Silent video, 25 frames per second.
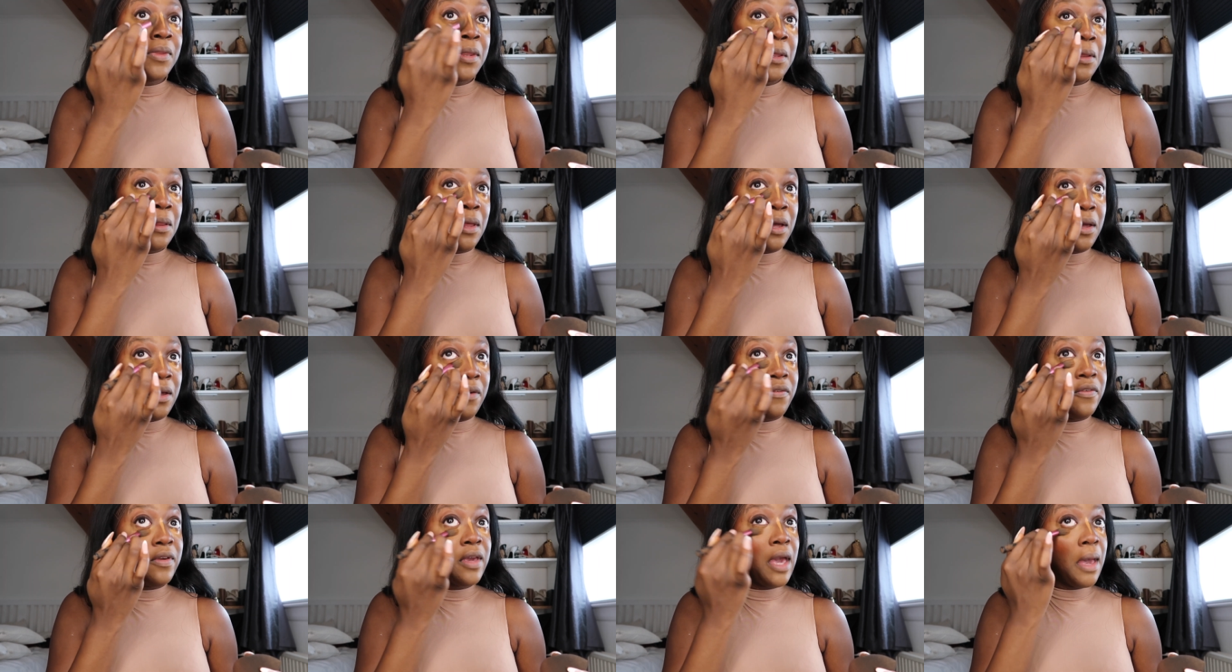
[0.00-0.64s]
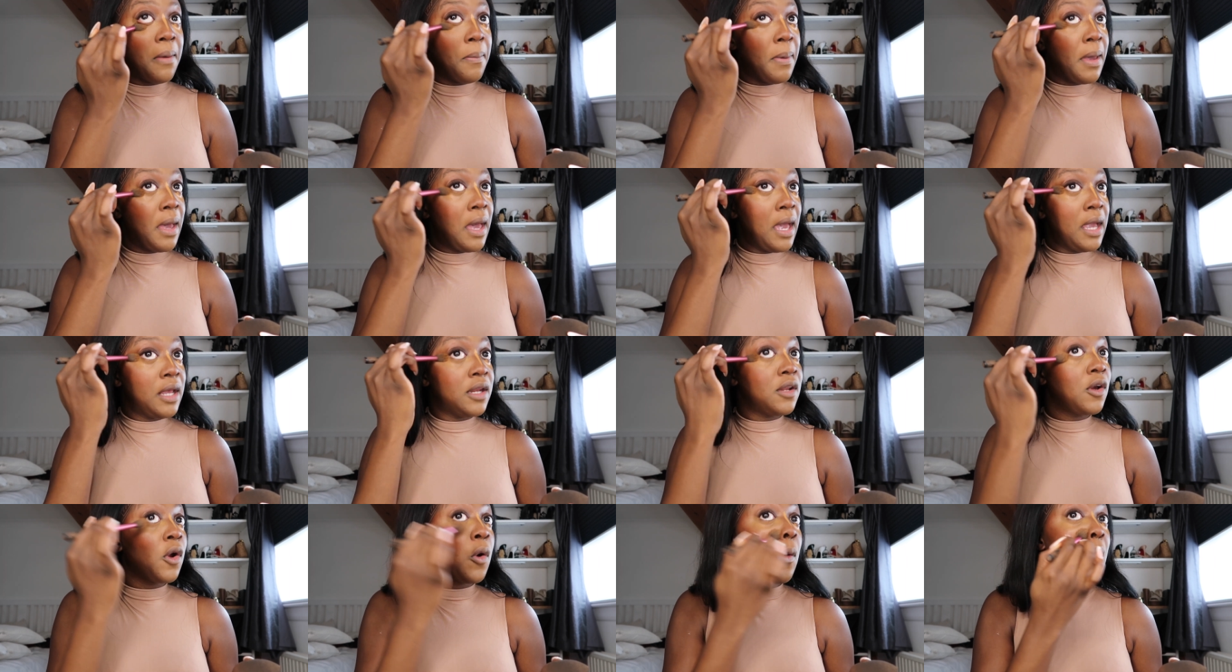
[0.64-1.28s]
like if you get
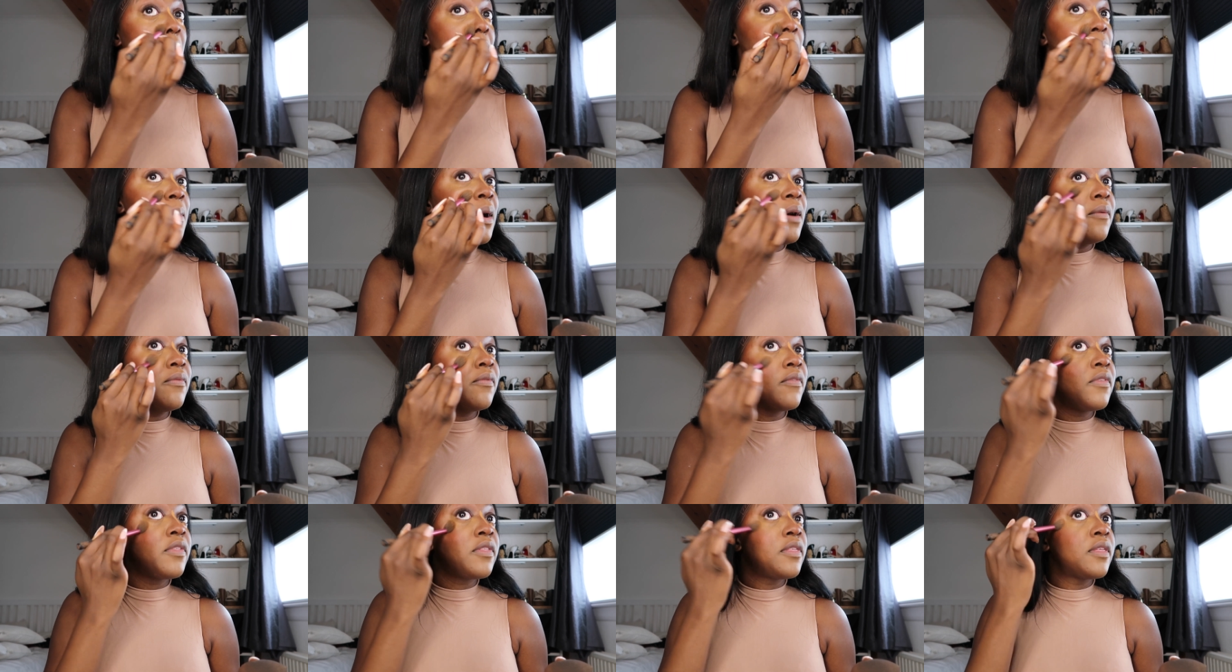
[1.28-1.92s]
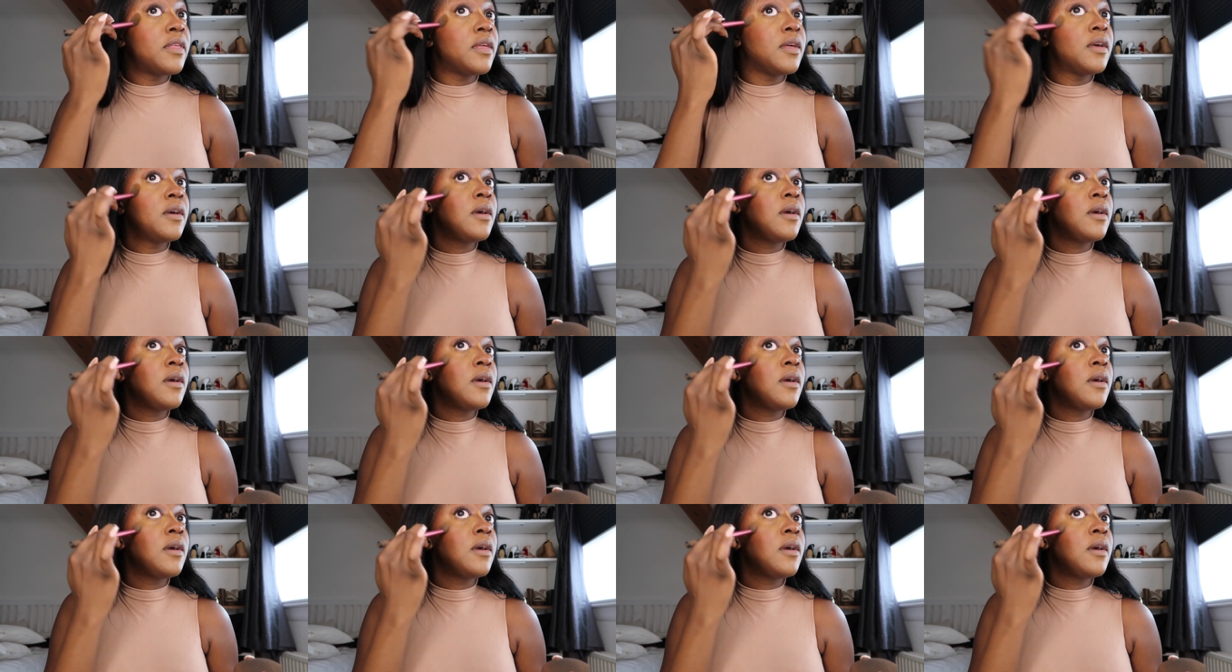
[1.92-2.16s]
paid a great month